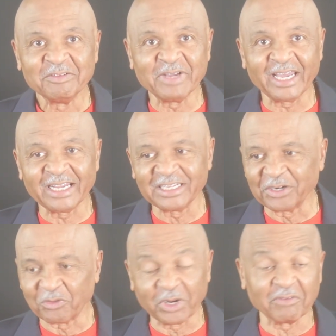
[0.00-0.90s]
Man,
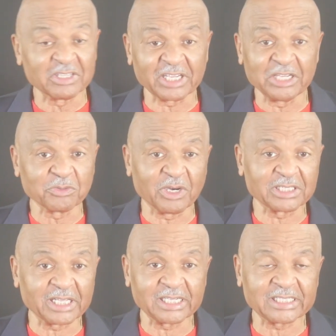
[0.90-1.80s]
you know, whatever his age
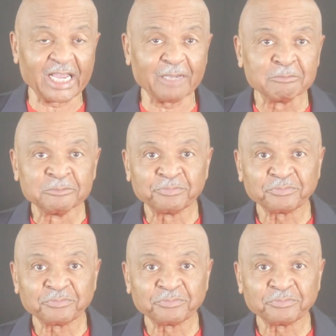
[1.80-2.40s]
was at the time,